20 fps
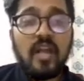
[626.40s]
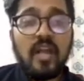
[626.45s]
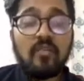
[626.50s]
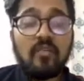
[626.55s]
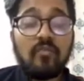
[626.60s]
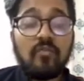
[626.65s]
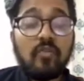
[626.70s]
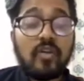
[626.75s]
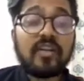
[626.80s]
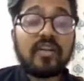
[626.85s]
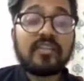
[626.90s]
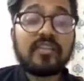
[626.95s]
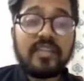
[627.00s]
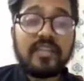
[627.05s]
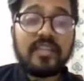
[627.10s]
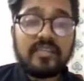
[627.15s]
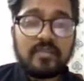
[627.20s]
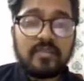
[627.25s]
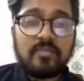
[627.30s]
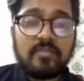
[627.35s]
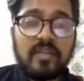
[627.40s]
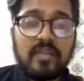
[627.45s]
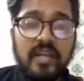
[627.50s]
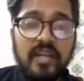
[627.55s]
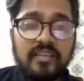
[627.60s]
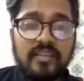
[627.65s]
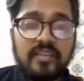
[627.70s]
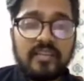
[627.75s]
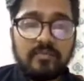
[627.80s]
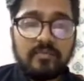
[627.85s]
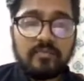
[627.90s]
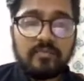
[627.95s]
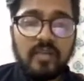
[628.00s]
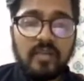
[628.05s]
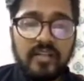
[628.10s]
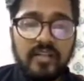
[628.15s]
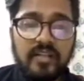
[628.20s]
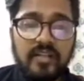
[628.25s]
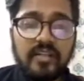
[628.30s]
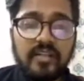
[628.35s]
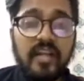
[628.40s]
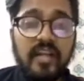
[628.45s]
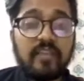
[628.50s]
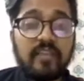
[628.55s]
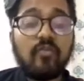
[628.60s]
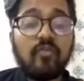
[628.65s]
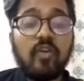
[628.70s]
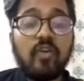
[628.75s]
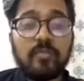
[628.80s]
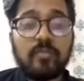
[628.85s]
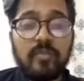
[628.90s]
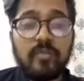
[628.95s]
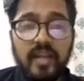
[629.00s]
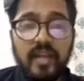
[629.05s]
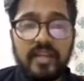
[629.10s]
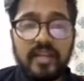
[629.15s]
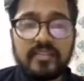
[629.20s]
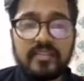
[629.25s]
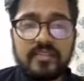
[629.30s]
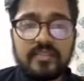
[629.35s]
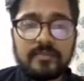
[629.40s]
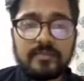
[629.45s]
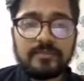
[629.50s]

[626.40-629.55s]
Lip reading: What are they supplying in the market? At what price?